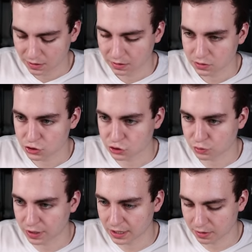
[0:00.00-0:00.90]

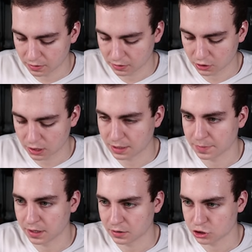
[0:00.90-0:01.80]
string,
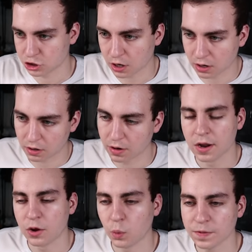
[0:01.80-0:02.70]
comma, char,
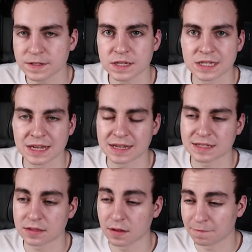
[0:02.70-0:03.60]
what this is saying is
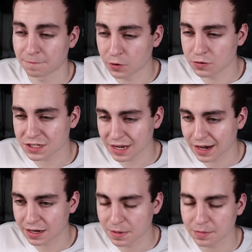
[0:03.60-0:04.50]
that the first
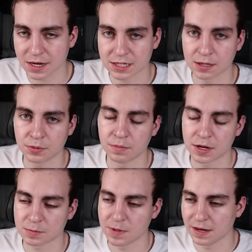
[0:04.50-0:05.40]
item in my tuple
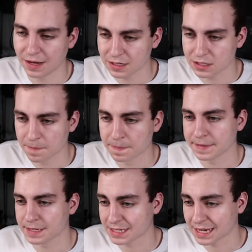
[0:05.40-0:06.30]
must be an int,
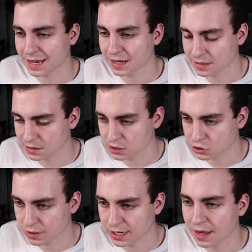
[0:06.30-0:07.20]
the second is a
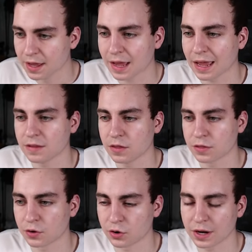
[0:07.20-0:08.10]
string, and the
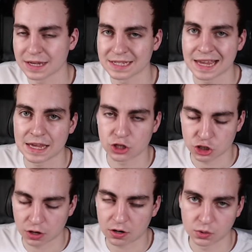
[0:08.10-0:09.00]
third is a
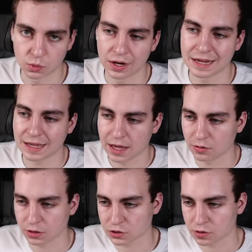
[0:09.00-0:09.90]
char or a
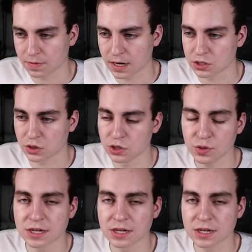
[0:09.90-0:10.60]
character. And so you can